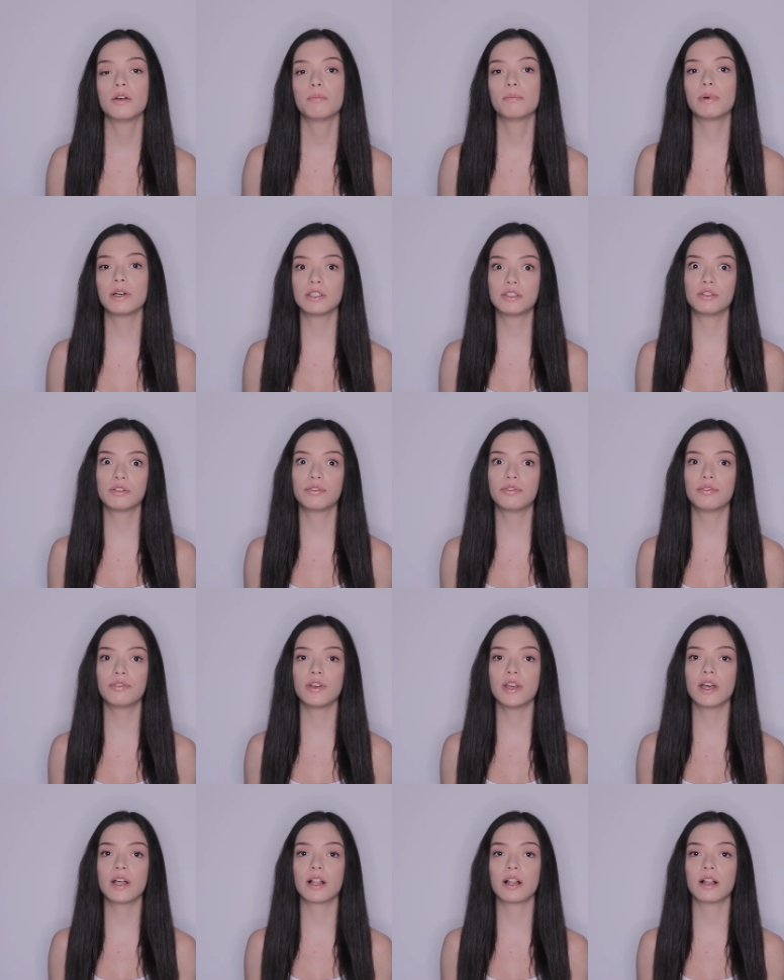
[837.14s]
but you
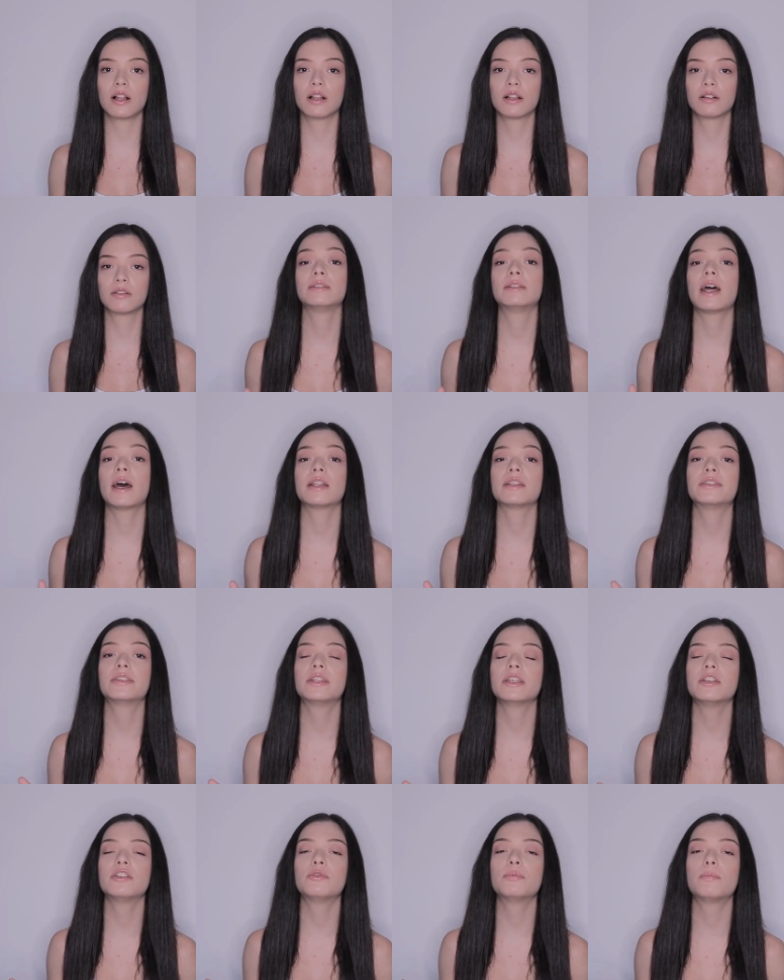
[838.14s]
feel that
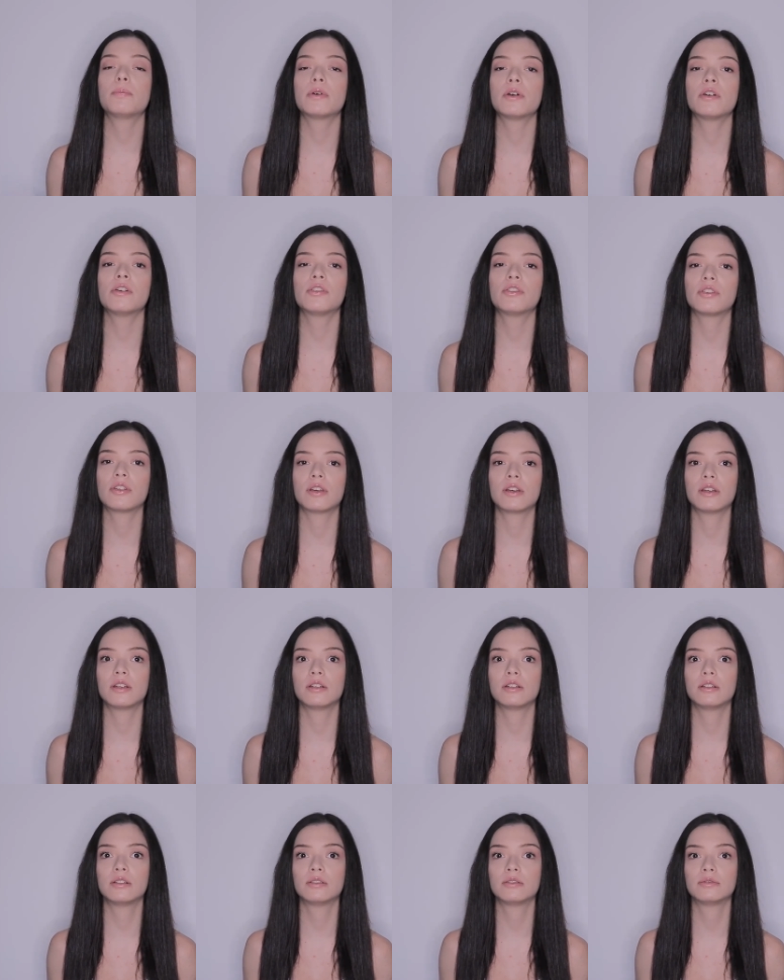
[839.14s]
this
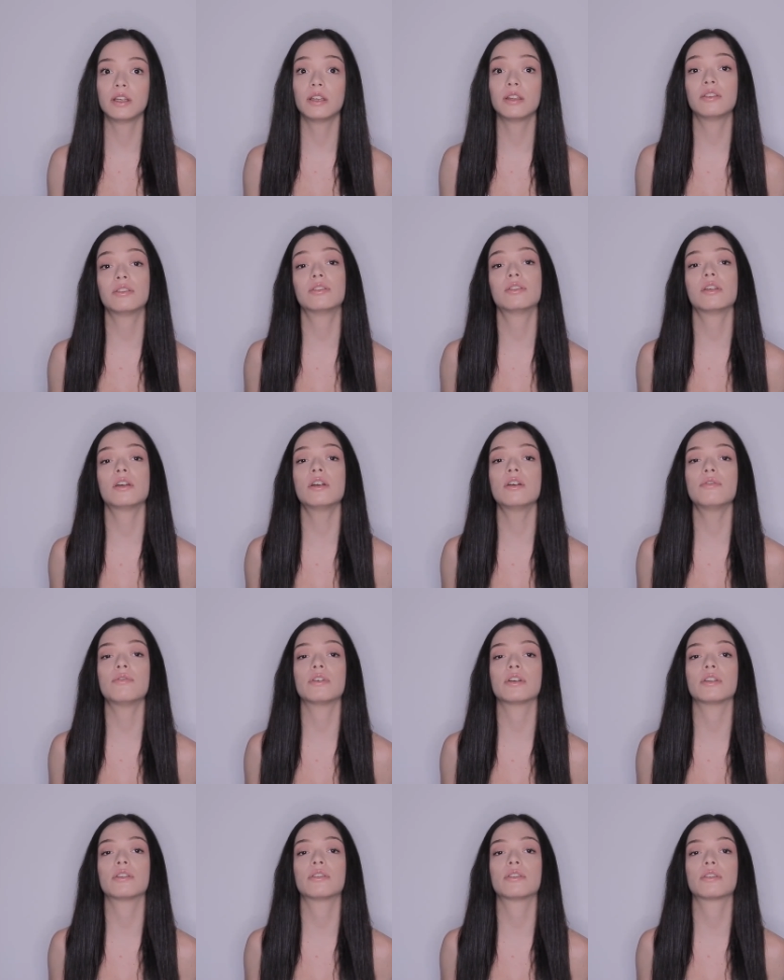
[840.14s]
person is
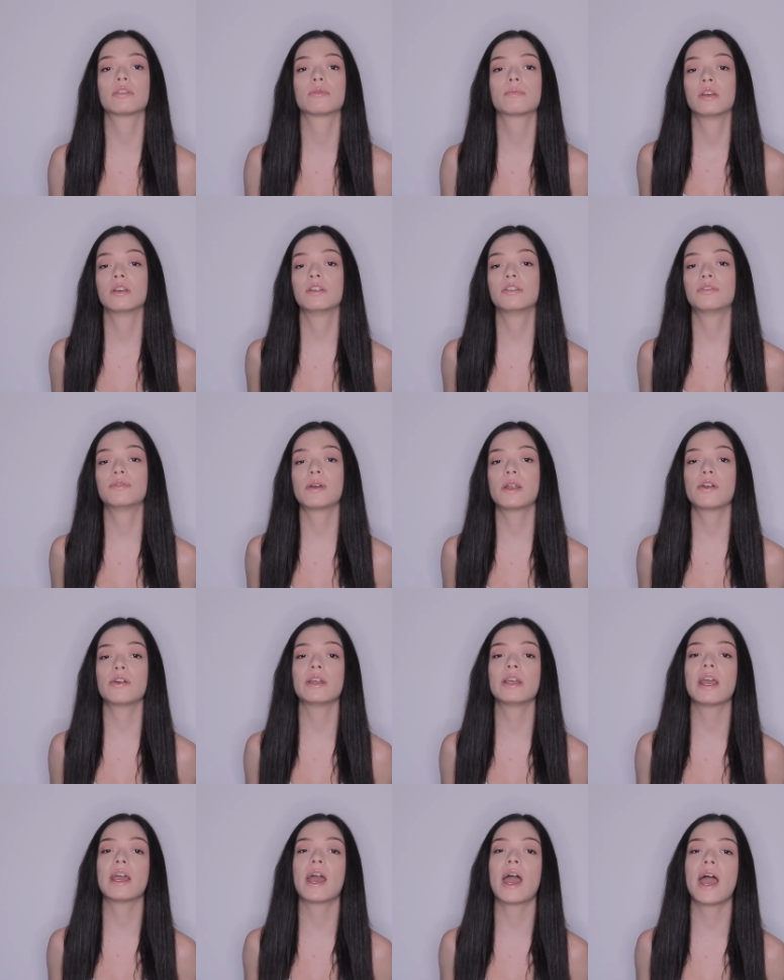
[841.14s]
nervous, is
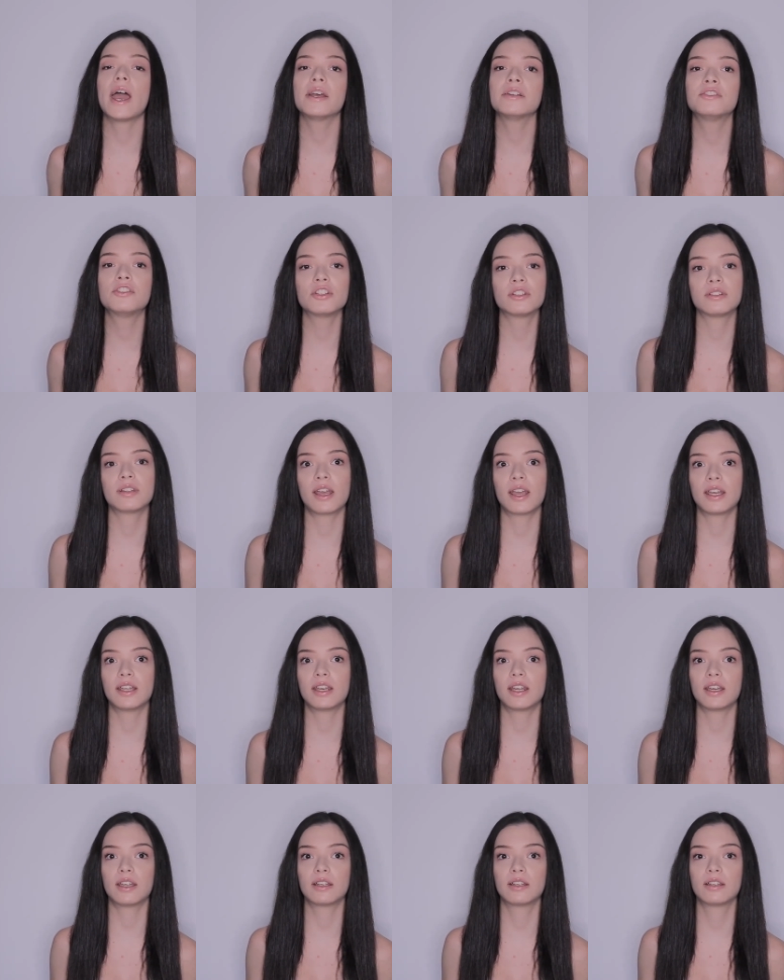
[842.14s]
very
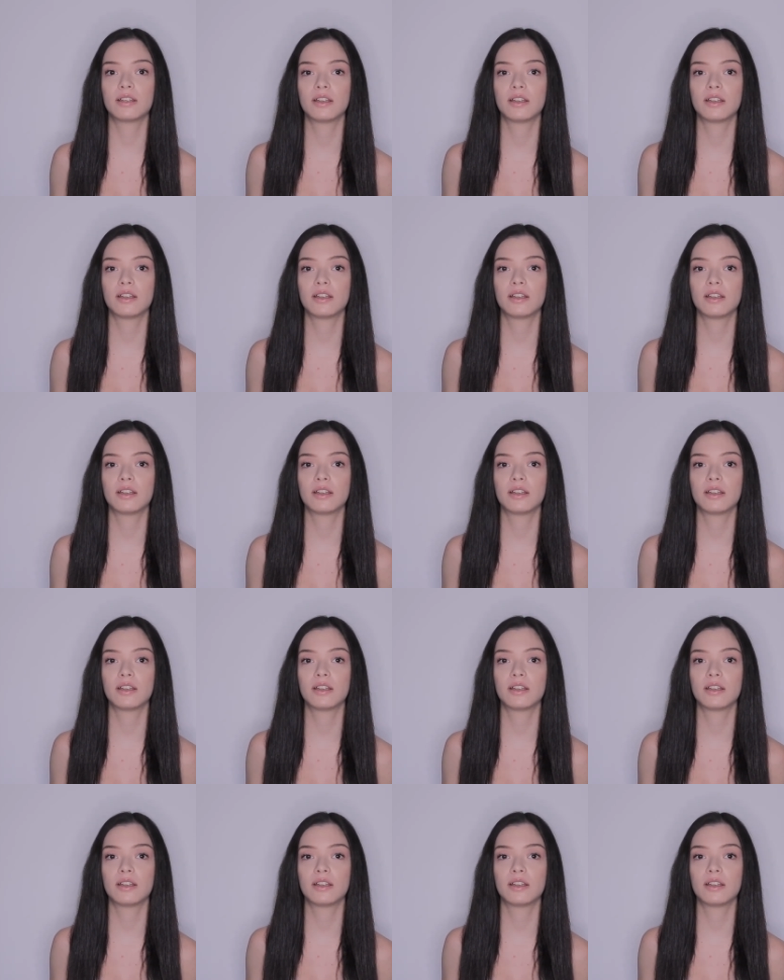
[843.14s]
agitated,